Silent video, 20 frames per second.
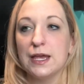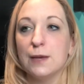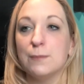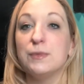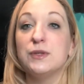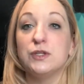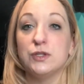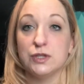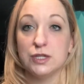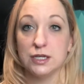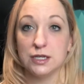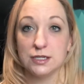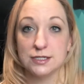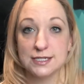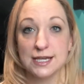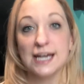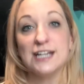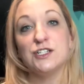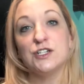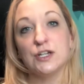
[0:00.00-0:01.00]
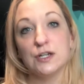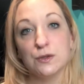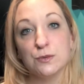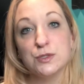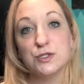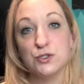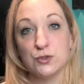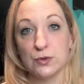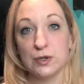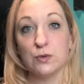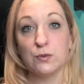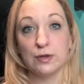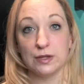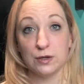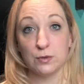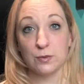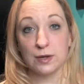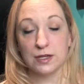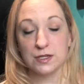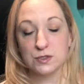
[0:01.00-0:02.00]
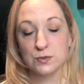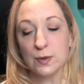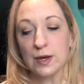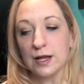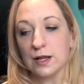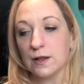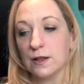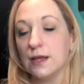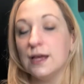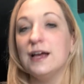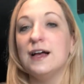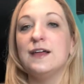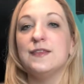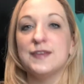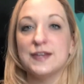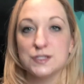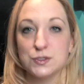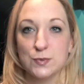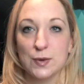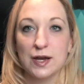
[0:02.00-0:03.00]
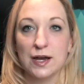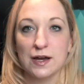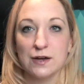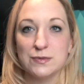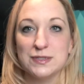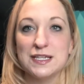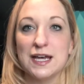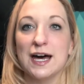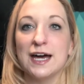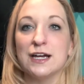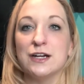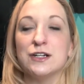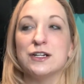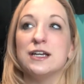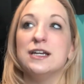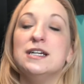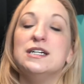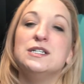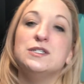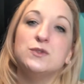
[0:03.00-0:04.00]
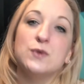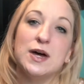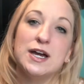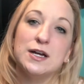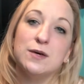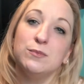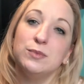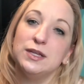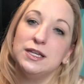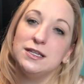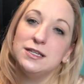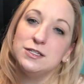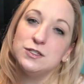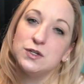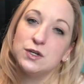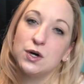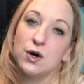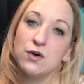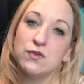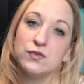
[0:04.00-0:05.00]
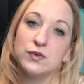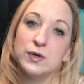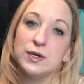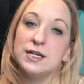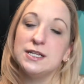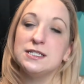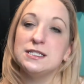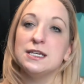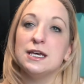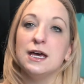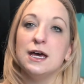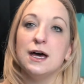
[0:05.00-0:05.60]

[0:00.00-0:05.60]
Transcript: But the side channel was doing really well as well, and that's why I was hired. So I completely took over it.